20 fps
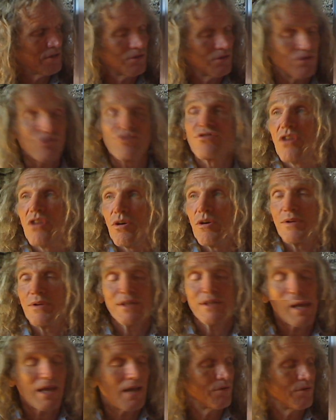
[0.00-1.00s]
it'll slow it
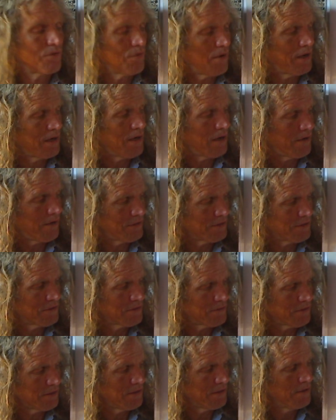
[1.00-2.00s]
down, quite
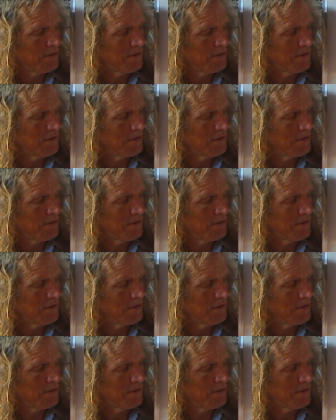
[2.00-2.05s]
obviously,